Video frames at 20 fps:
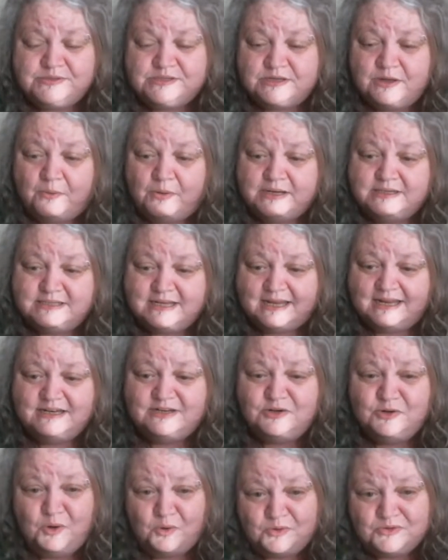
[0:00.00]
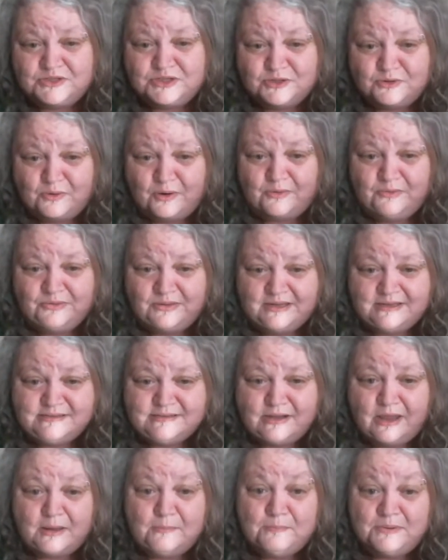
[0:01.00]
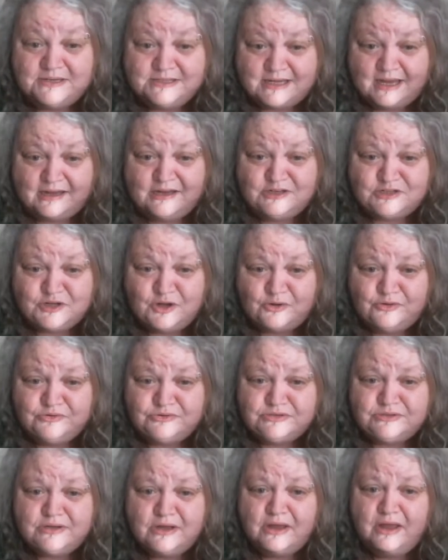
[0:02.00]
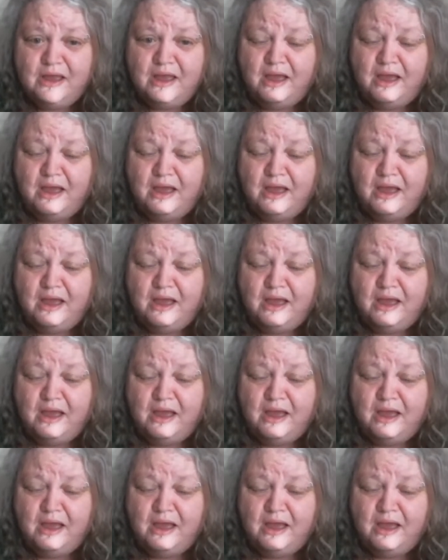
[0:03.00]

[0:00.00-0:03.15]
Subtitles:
So I tend not to grow things like potatoes.